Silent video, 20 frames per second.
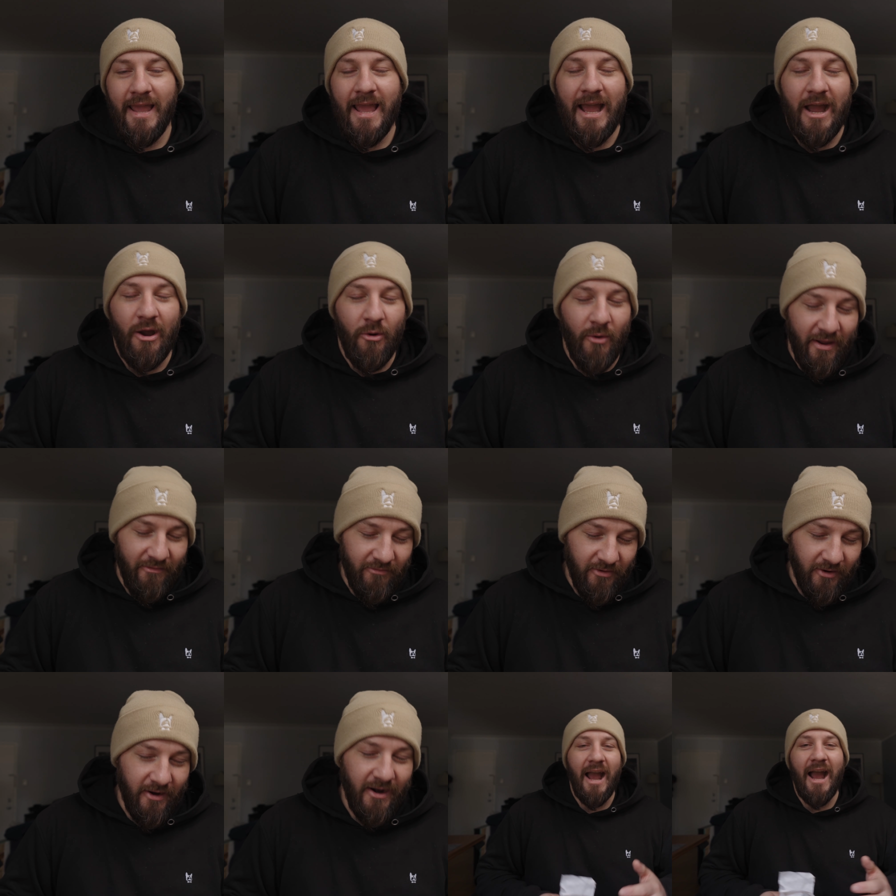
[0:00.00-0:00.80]

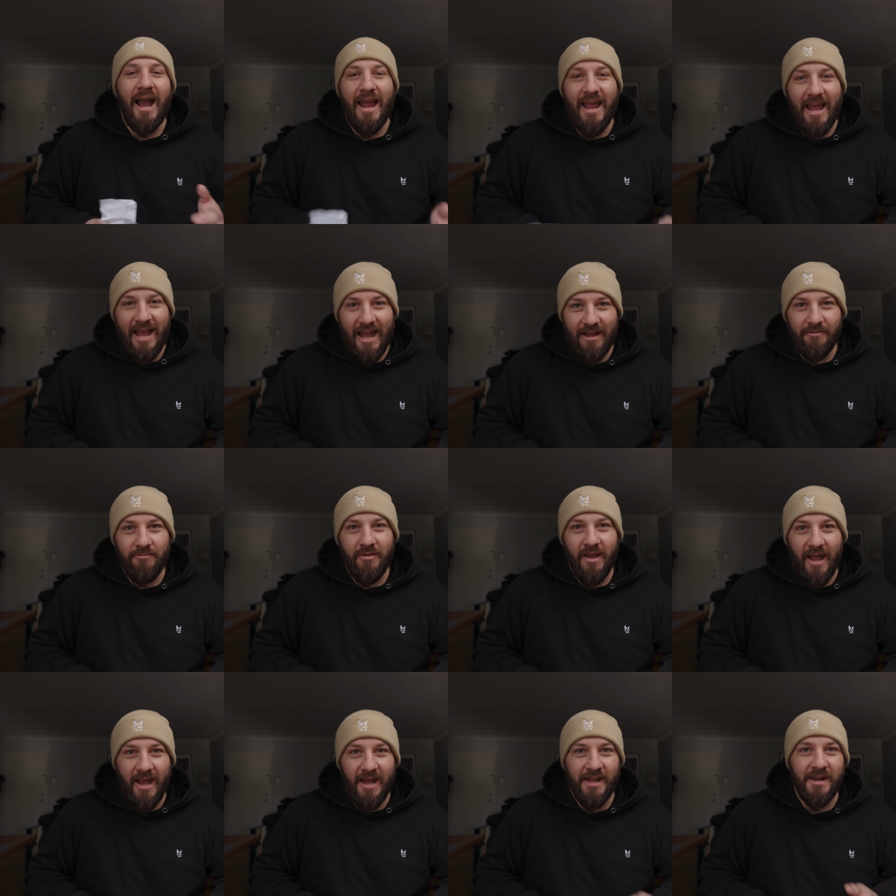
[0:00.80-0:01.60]
However, I have
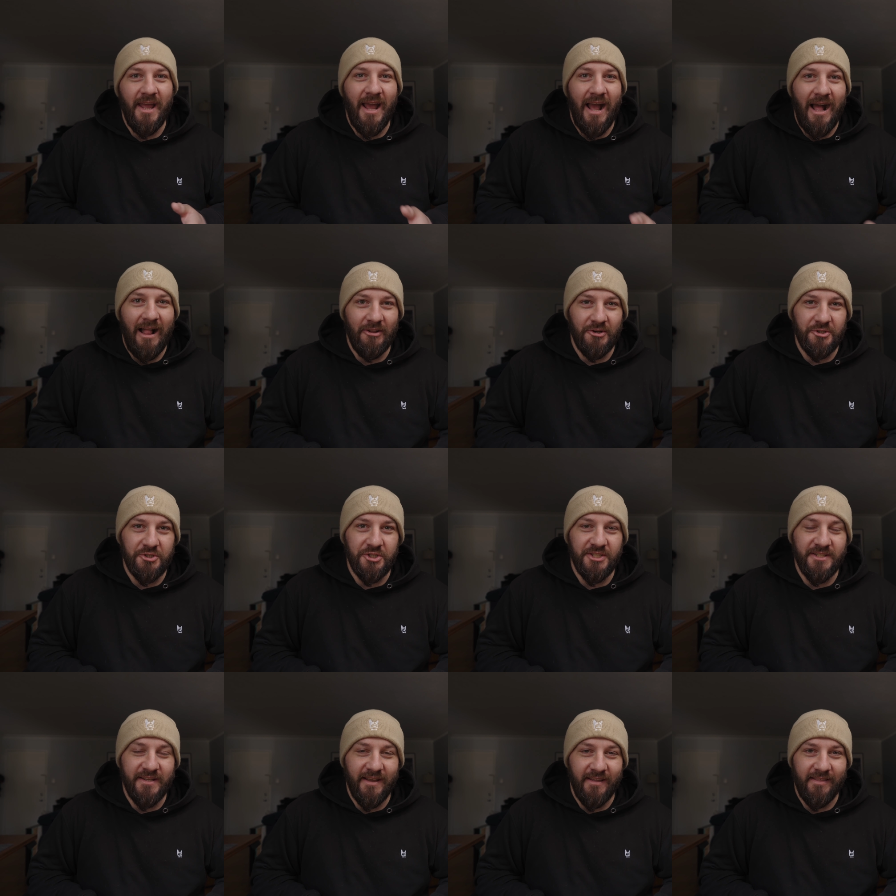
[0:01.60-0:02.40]
had
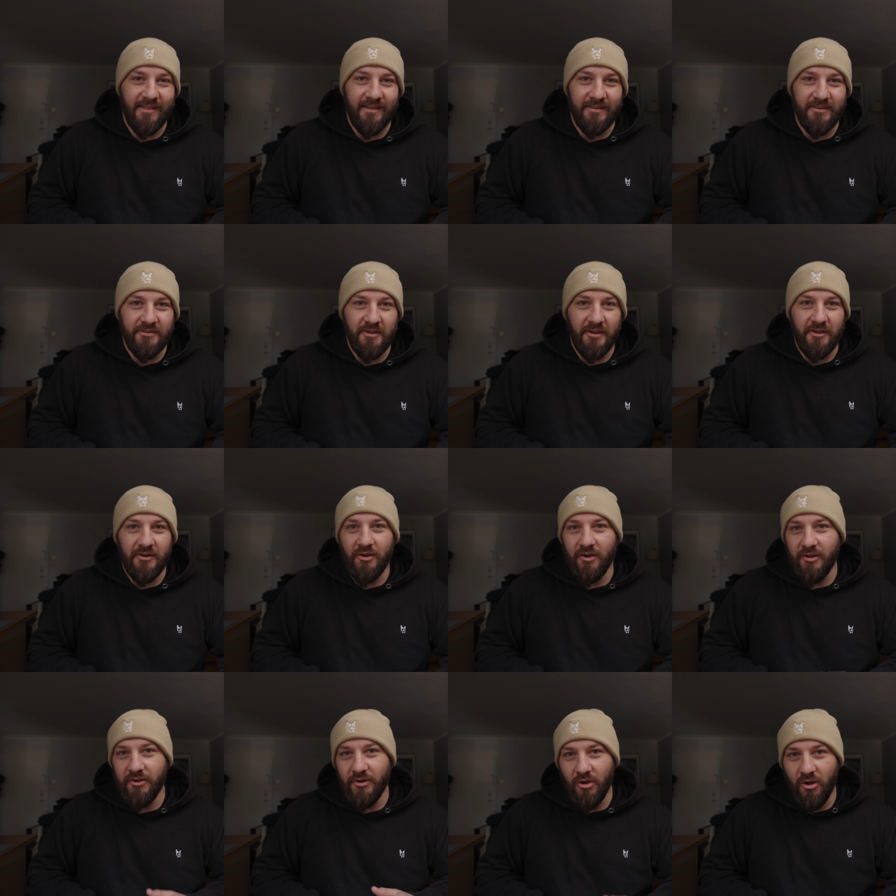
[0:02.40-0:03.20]
allergy testing done
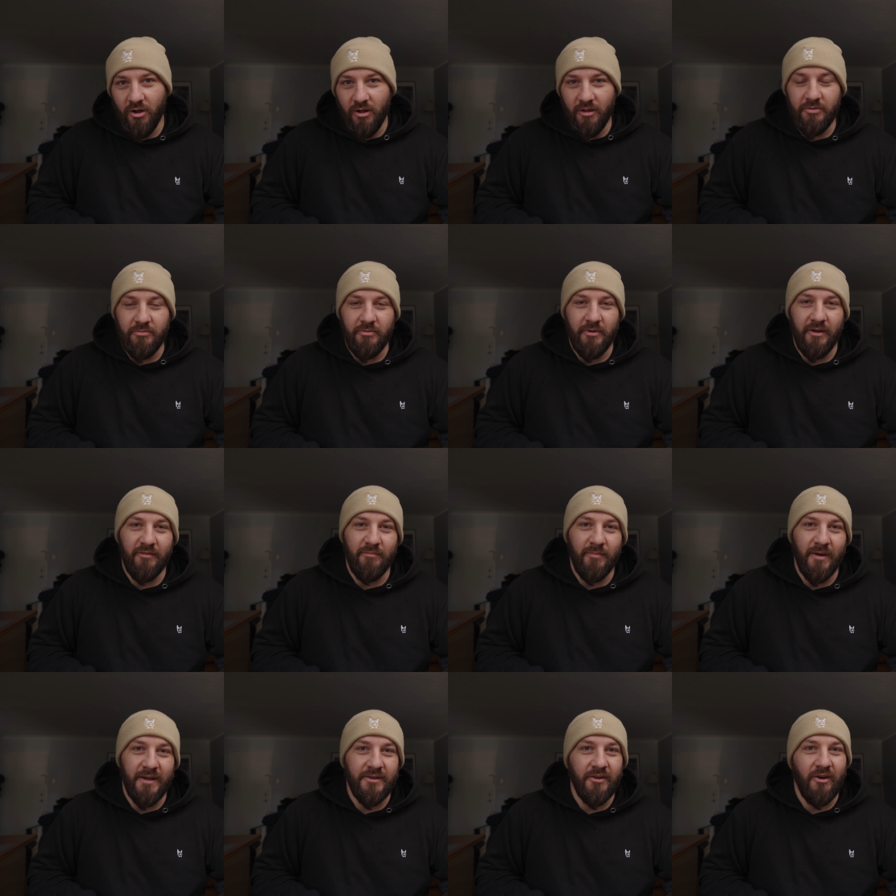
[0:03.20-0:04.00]
on all three of
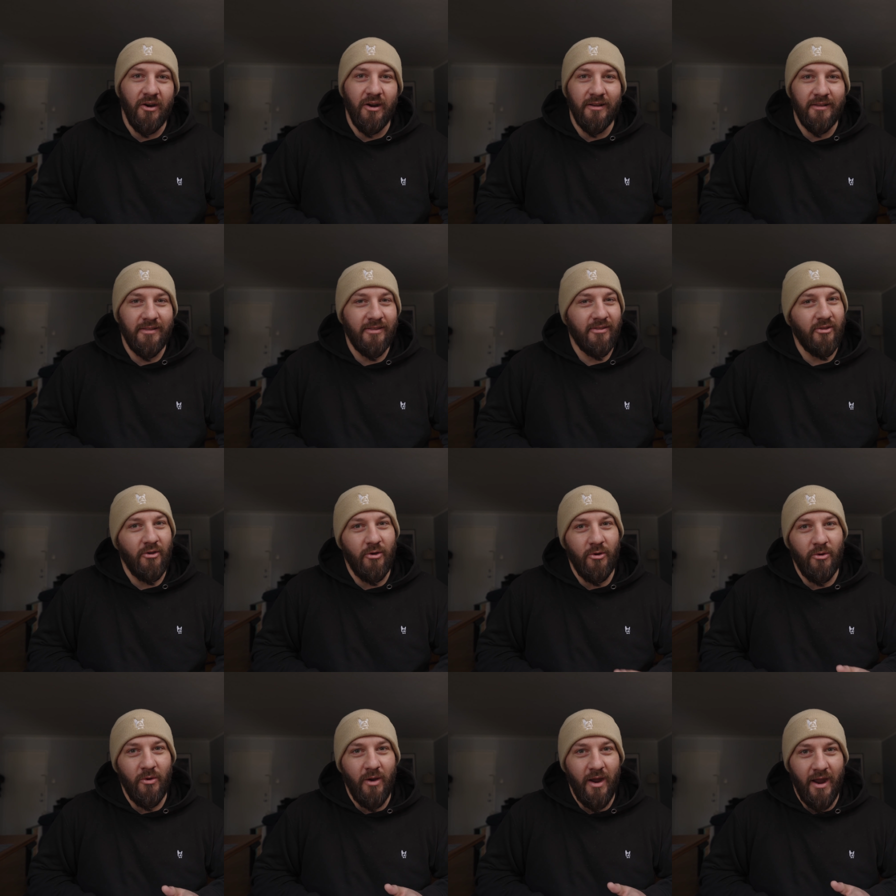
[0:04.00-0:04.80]
my dogs,
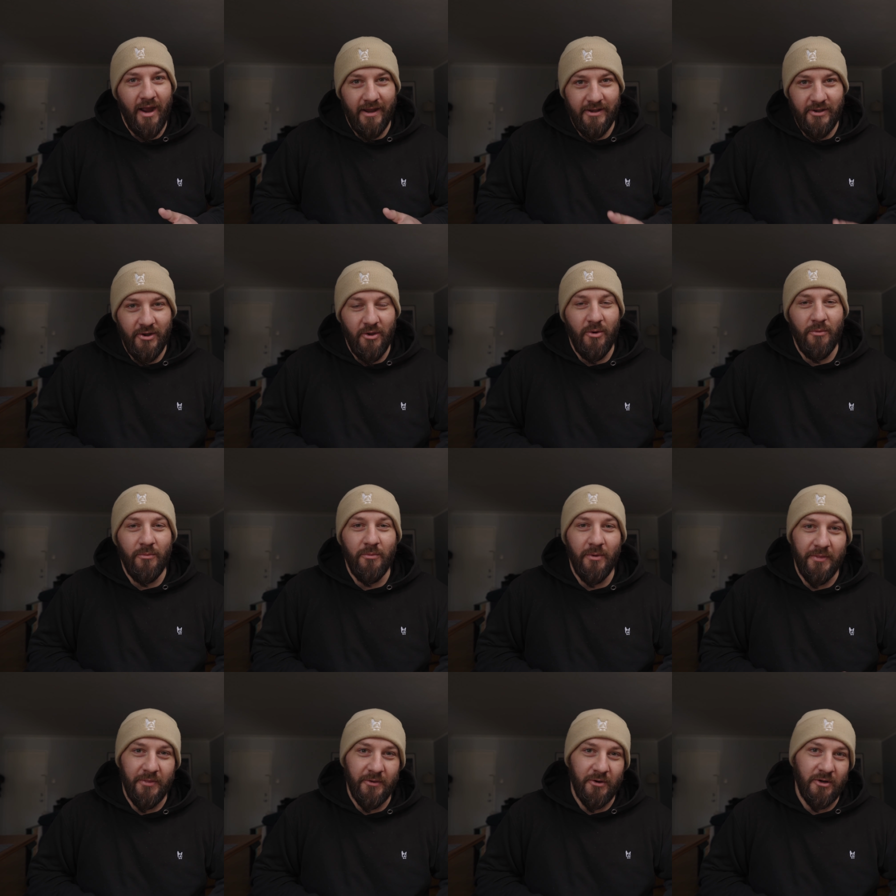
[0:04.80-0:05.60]
so I know
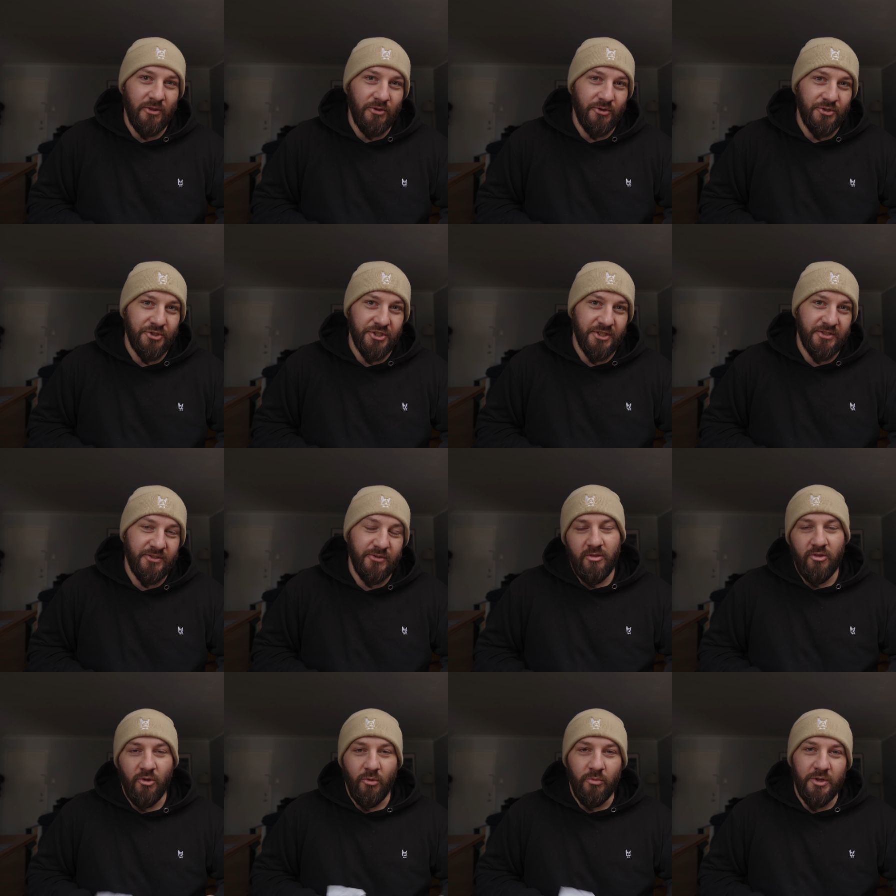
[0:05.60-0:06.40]
what they're allergic
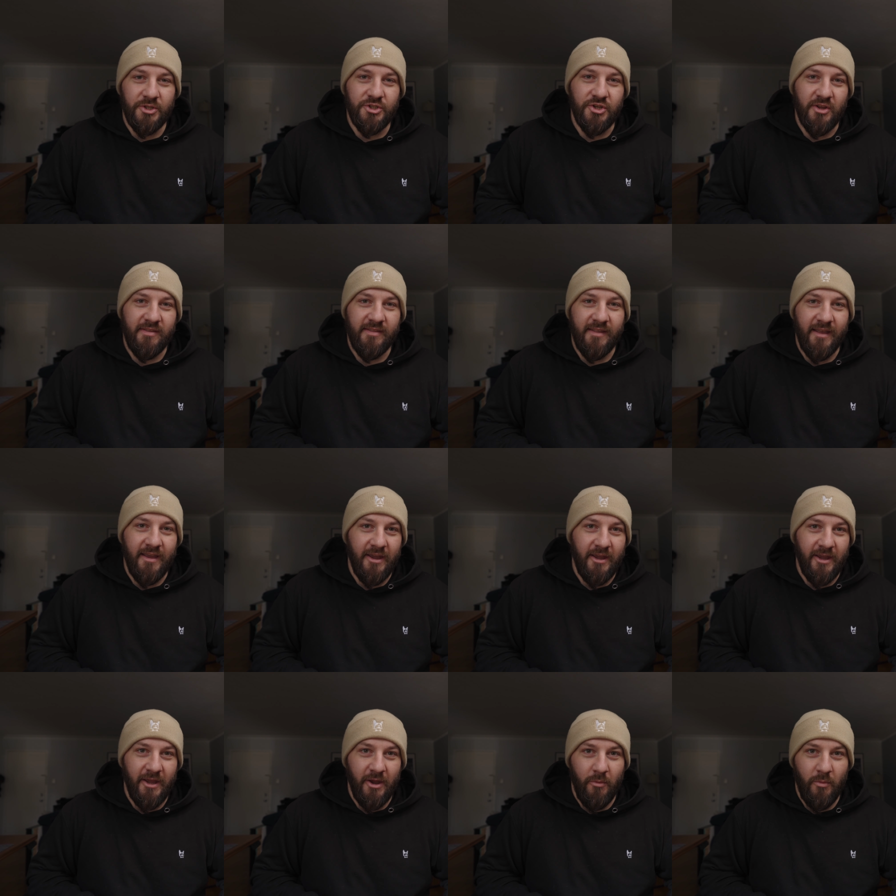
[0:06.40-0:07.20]
to. So we just
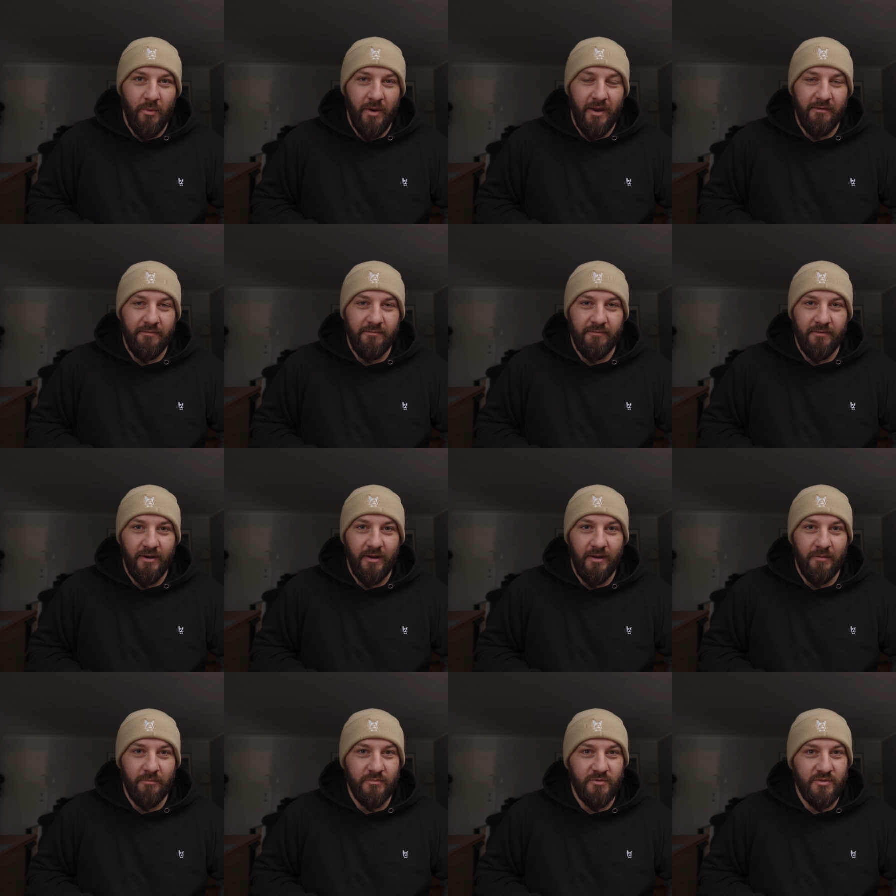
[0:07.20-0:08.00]
stay away
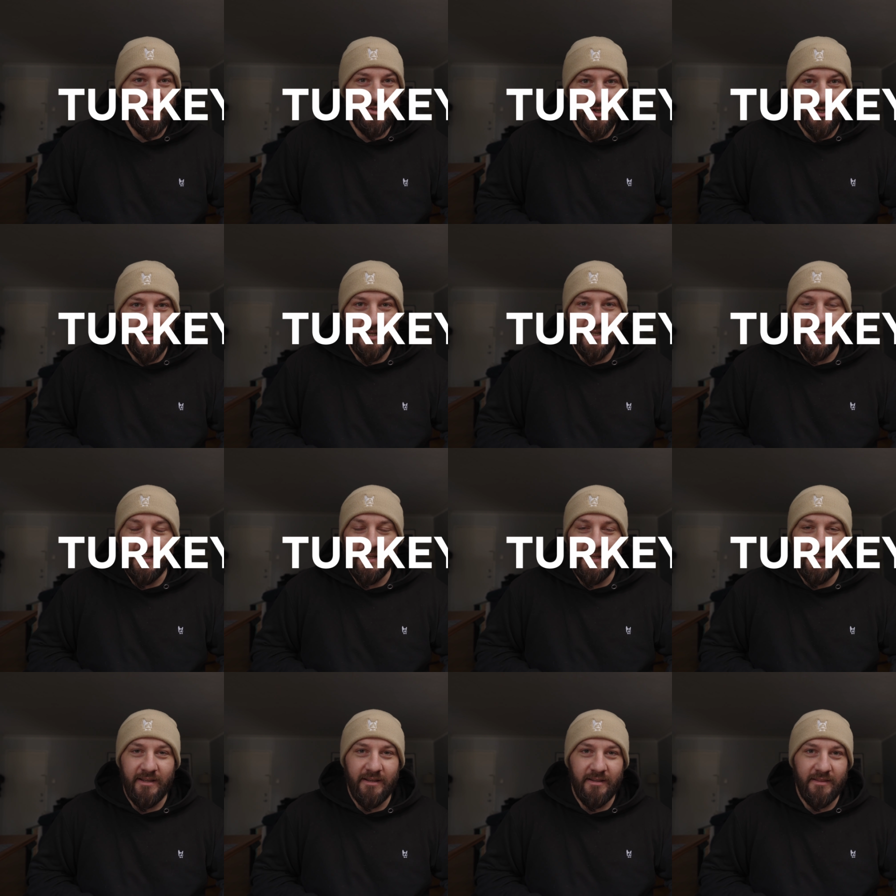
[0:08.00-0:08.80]
from
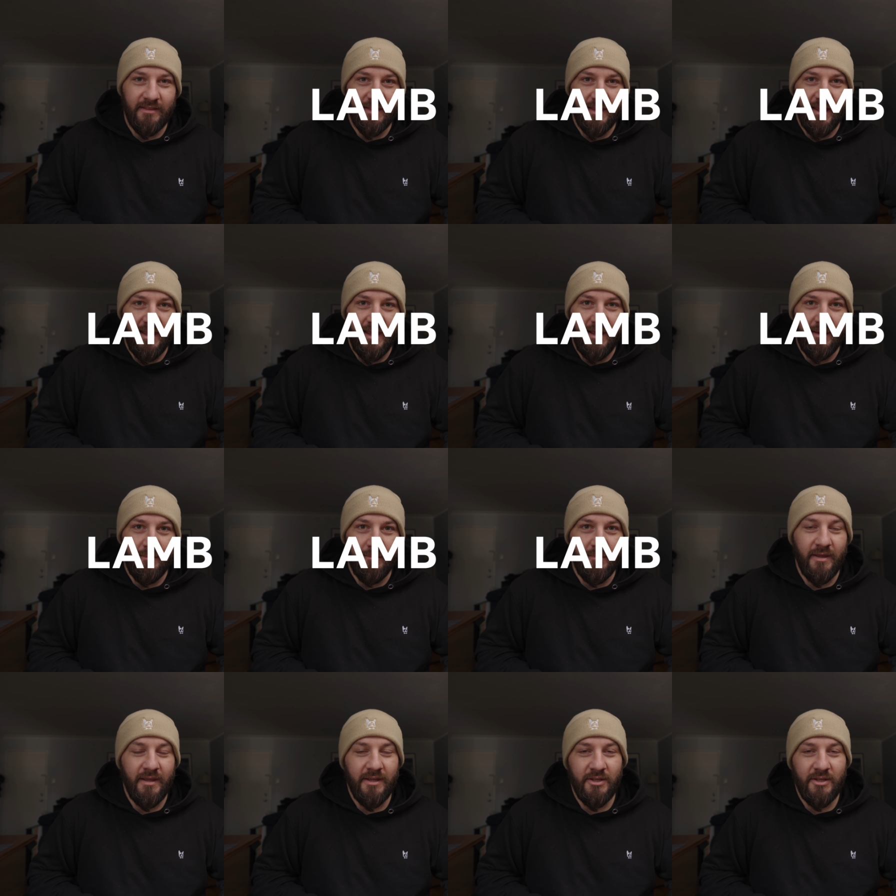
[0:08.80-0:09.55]
turkey, lamb,